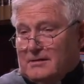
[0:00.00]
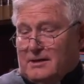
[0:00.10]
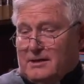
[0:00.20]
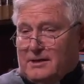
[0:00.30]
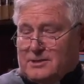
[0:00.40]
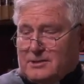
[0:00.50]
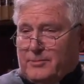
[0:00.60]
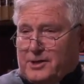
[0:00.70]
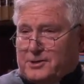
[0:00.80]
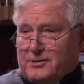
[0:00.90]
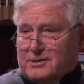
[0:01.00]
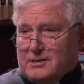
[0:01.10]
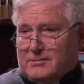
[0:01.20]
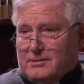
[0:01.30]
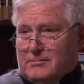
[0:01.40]
as their measure,
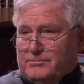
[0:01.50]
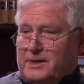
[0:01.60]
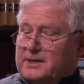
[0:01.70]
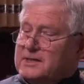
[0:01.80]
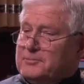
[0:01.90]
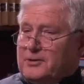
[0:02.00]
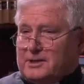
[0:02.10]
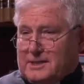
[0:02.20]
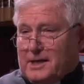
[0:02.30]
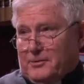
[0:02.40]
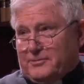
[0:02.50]
so they're actually praying 10 Our